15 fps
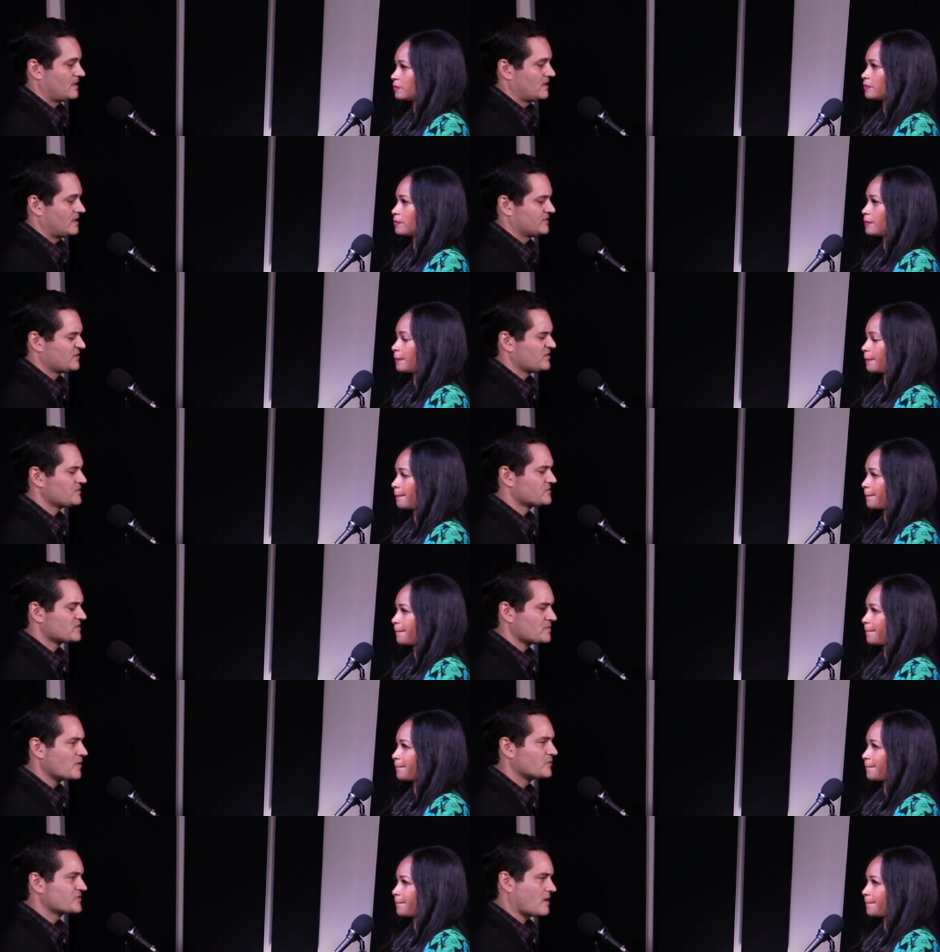Speaker 1: Uh, so those are the
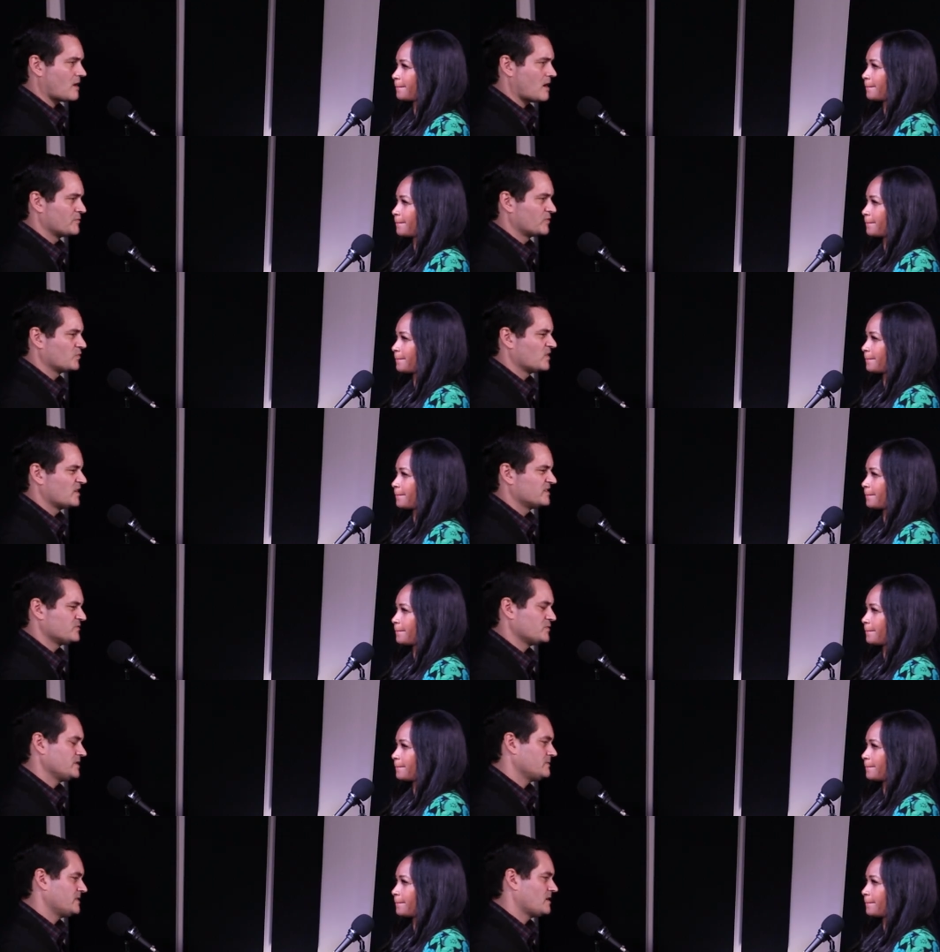most common ones.
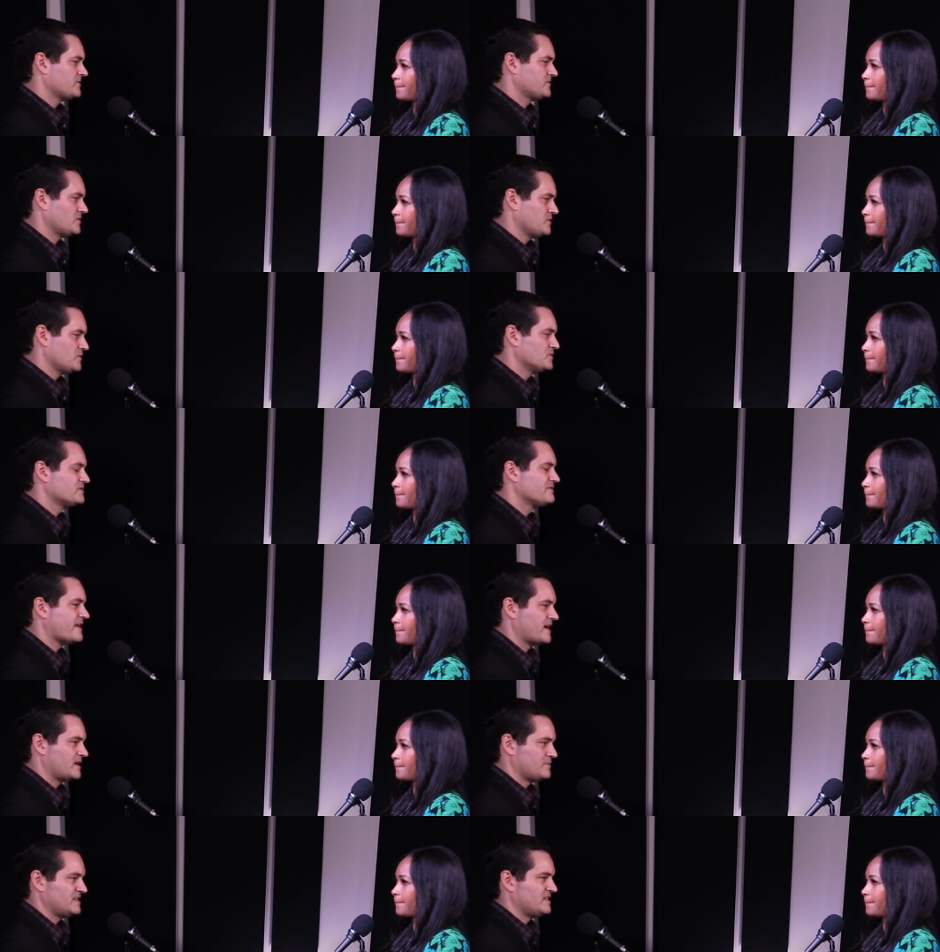We, we also use
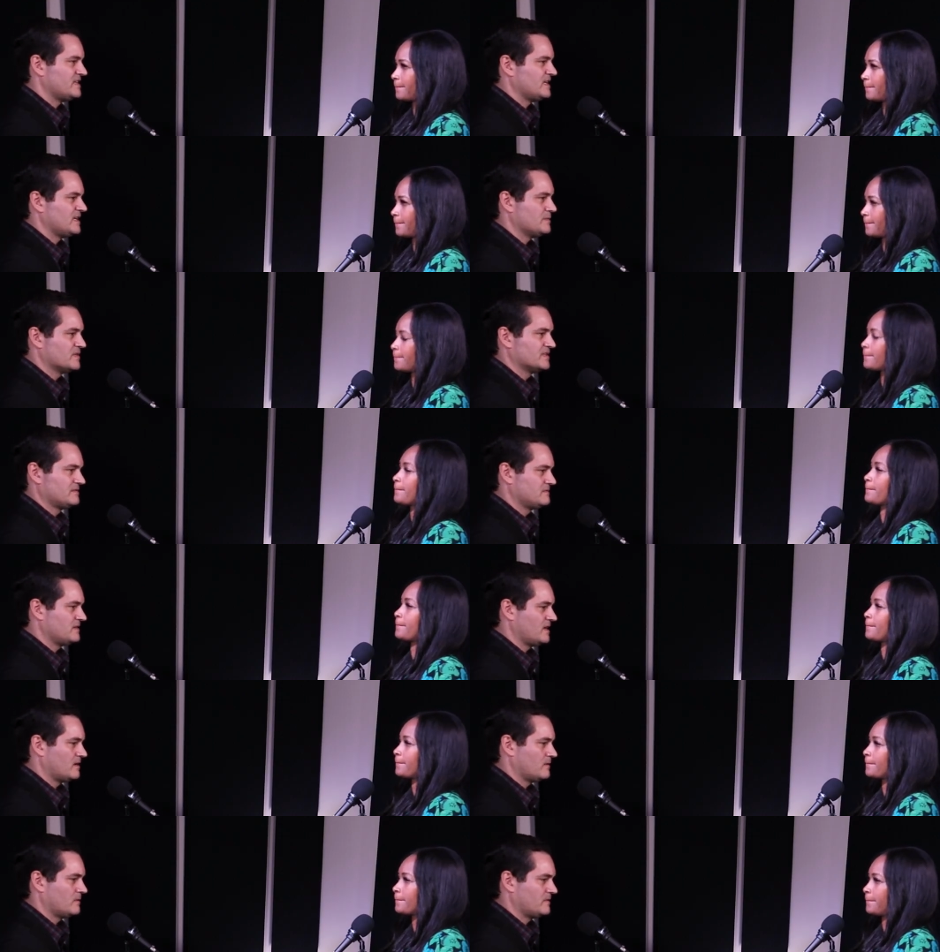vitamin D, but
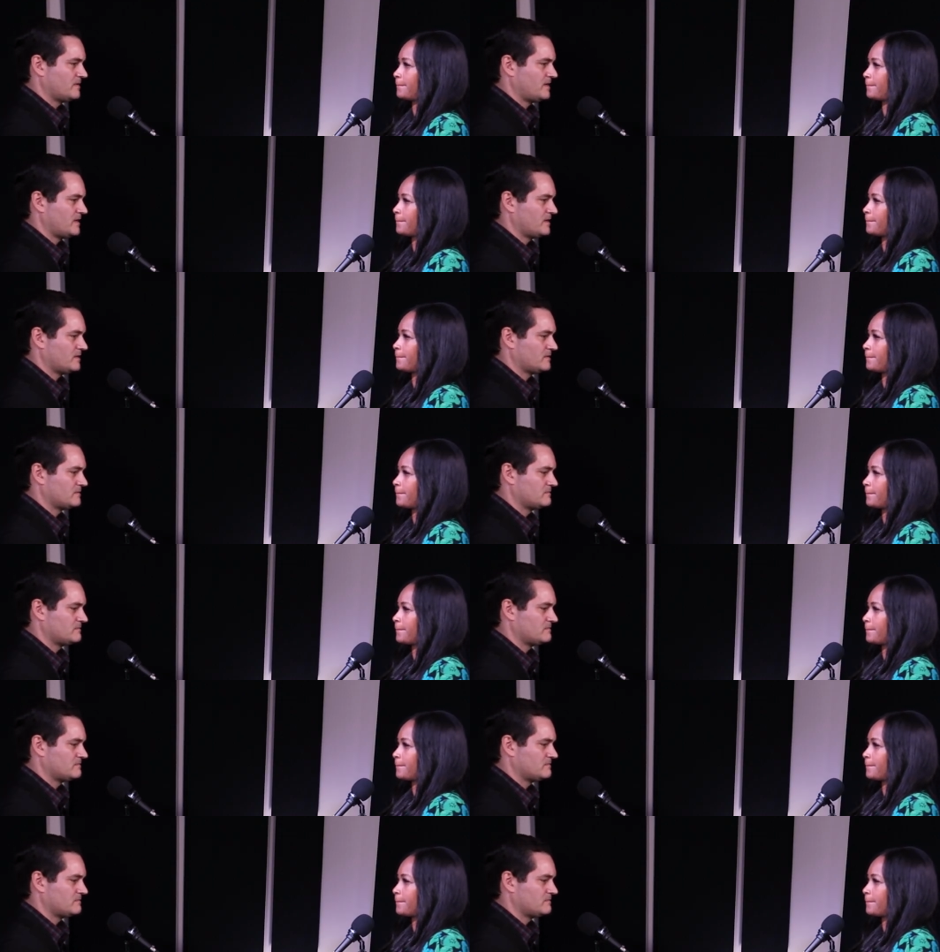you know, uh,